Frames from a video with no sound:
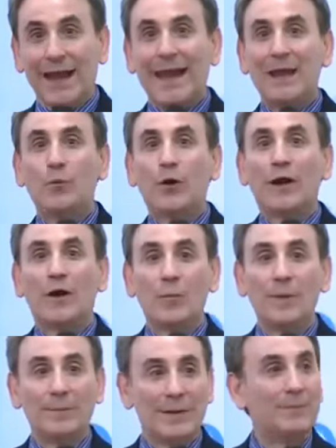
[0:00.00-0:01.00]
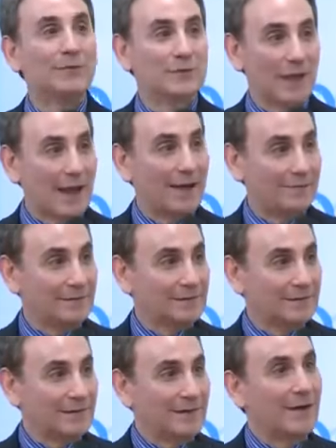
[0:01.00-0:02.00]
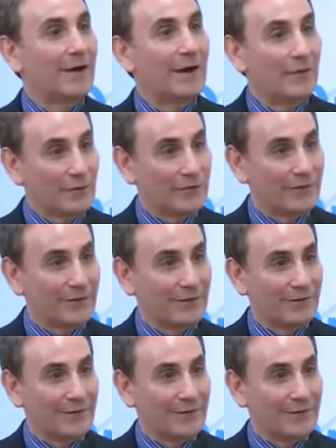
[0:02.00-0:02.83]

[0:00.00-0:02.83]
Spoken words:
and we're helping people's lives, their health,